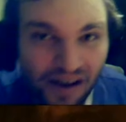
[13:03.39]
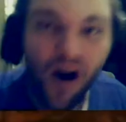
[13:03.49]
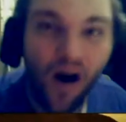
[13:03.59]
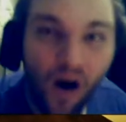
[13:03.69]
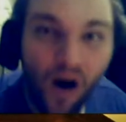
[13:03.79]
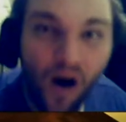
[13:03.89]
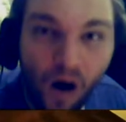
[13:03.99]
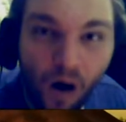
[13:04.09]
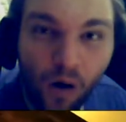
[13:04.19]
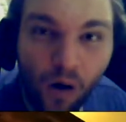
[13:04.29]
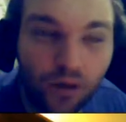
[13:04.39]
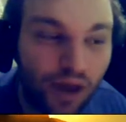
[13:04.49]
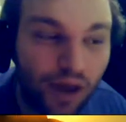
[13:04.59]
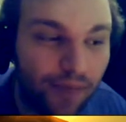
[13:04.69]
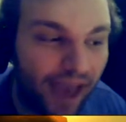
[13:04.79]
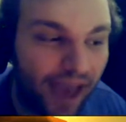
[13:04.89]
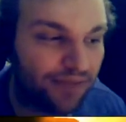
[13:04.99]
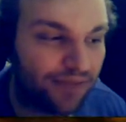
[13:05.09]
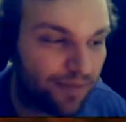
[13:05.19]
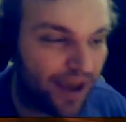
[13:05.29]
All the way back to my
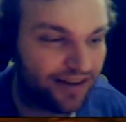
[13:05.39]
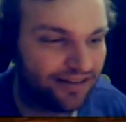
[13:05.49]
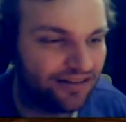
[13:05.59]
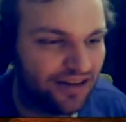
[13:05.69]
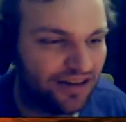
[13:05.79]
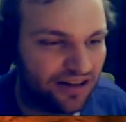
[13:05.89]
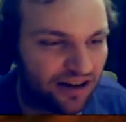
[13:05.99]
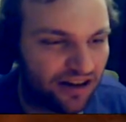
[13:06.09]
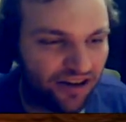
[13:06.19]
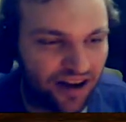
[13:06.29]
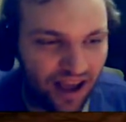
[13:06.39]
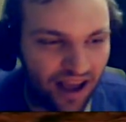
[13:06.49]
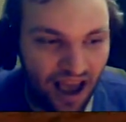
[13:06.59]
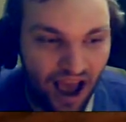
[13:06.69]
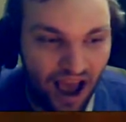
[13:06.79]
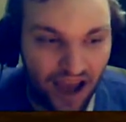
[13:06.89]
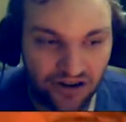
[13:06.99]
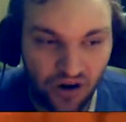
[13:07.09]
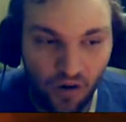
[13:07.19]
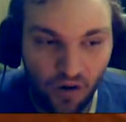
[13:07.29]
base. Now, granted, I know
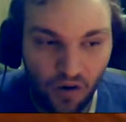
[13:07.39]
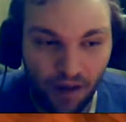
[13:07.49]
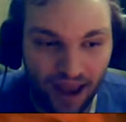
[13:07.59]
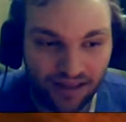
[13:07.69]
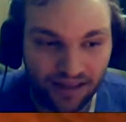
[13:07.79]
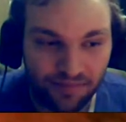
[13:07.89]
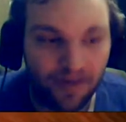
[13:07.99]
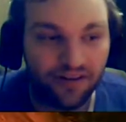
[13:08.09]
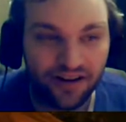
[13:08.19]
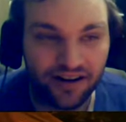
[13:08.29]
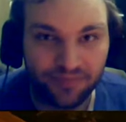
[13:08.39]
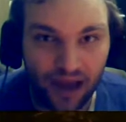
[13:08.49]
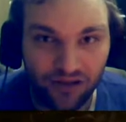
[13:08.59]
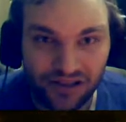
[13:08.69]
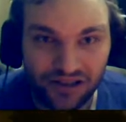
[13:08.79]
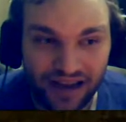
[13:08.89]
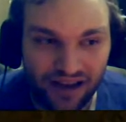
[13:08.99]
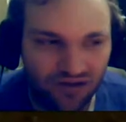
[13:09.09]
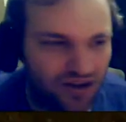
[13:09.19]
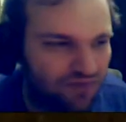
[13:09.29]
I'm at the correct mountain now,
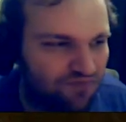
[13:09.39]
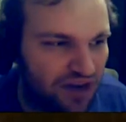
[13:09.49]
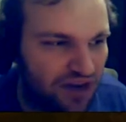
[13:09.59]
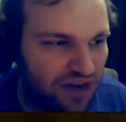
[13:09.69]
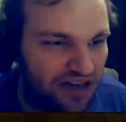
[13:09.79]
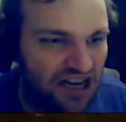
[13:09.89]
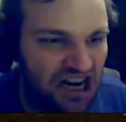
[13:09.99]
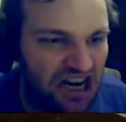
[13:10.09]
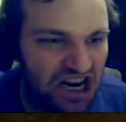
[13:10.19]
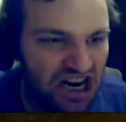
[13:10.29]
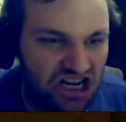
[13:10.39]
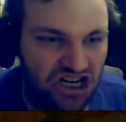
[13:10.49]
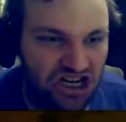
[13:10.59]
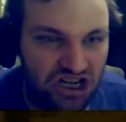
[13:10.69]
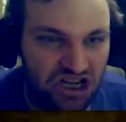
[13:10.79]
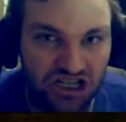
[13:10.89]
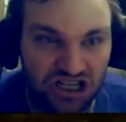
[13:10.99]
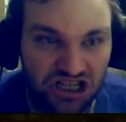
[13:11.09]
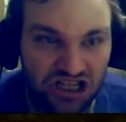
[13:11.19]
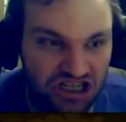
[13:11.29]
but it's still a
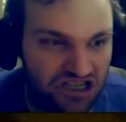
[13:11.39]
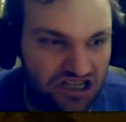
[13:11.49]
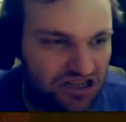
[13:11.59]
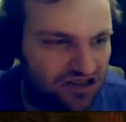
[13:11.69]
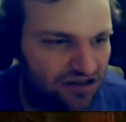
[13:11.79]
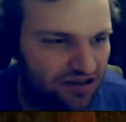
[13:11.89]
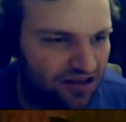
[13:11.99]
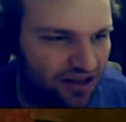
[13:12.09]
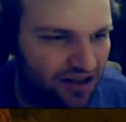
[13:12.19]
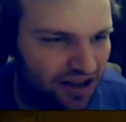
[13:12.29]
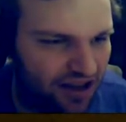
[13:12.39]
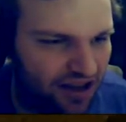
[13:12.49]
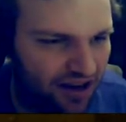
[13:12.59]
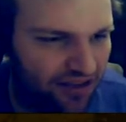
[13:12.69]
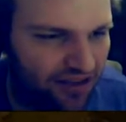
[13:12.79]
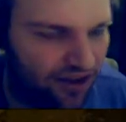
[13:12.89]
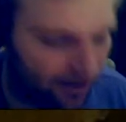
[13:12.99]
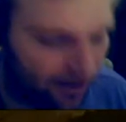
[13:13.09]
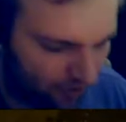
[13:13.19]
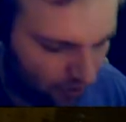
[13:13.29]
distance. And I... Is
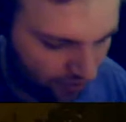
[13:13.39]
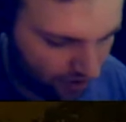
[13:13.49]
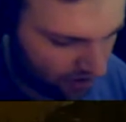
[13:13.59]
Homer gone?